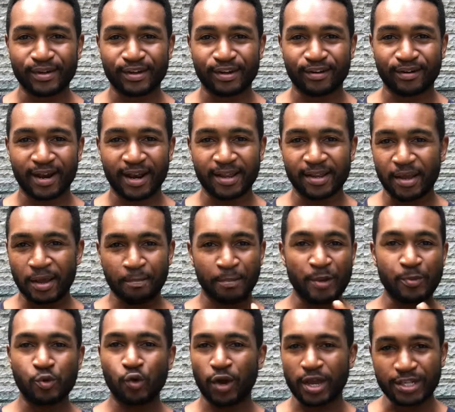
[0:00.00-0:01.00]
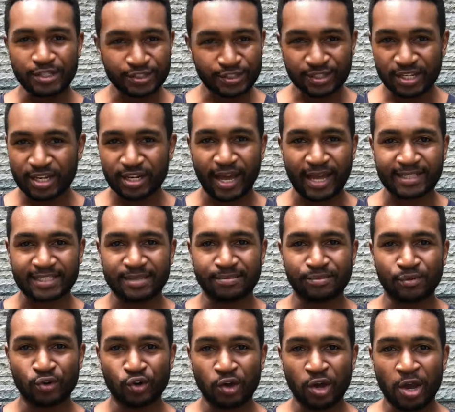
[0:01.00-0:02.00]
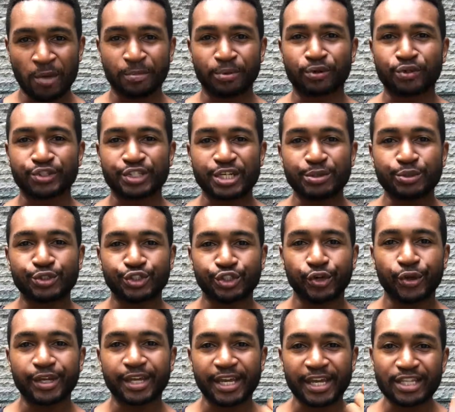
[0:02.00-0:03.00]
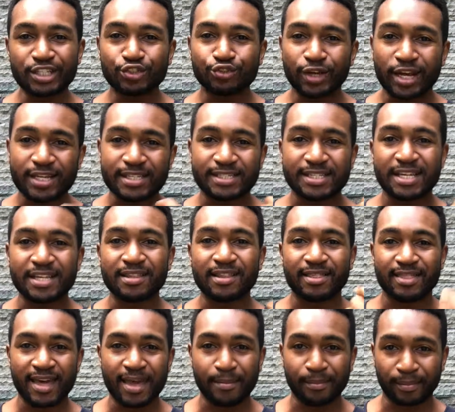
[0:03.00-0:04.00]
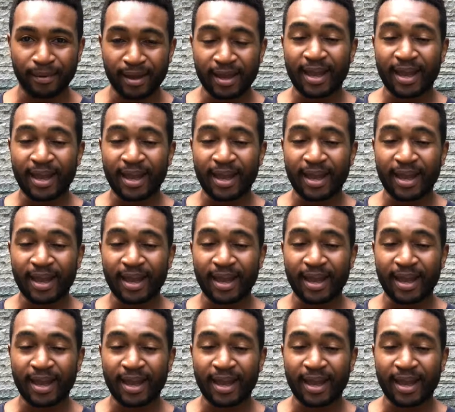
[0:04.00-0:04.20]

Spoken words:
all right? People instantly liked him more because he was showing interest in them.